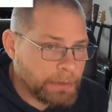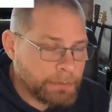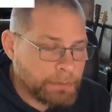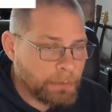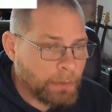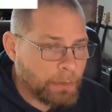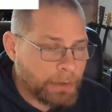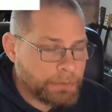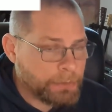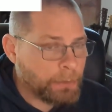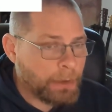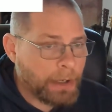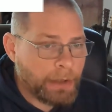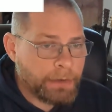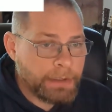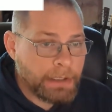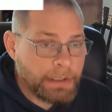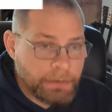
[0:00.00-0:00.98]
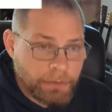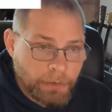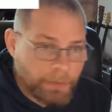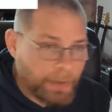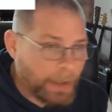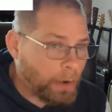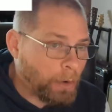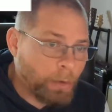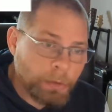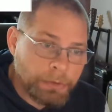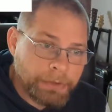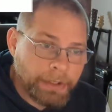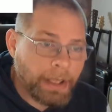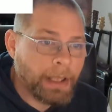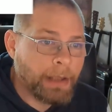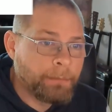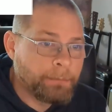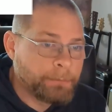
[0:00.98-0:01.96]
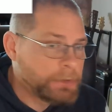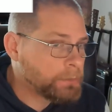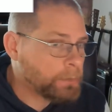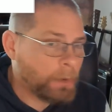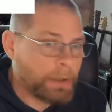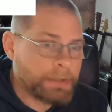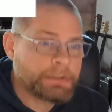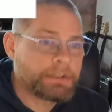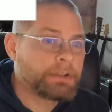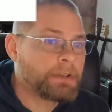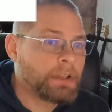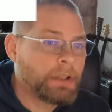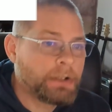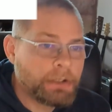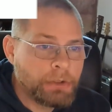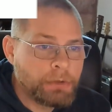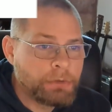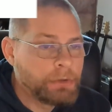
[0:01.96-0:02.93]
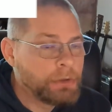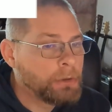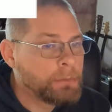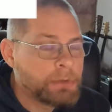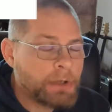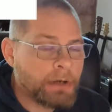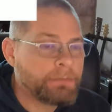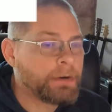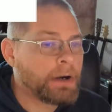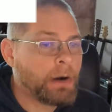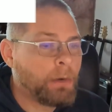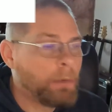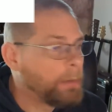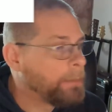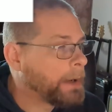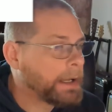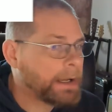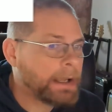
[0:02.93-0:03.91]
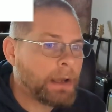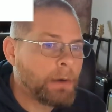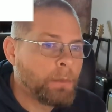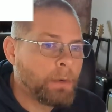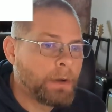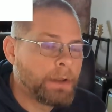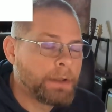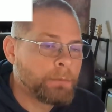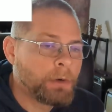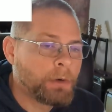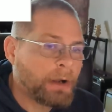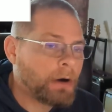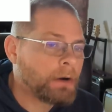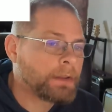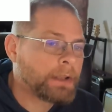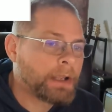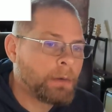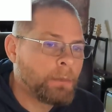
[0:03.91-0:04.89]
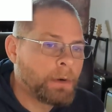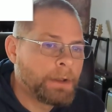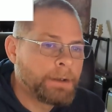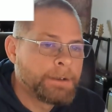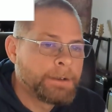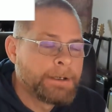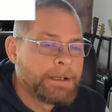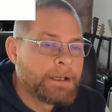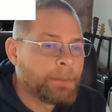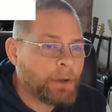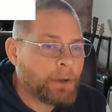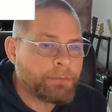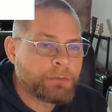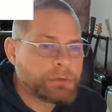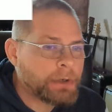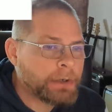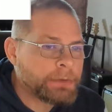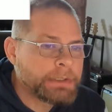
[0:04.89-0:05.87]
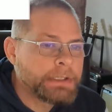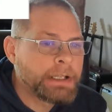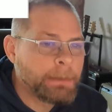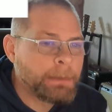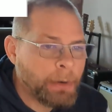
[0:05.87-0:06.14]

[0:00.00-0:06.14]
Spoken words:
surrounding. And during that whole time, just watching a ton of YouTube, trying to figure out what bike I want, what Harley I want. Thought for sure I was going to end up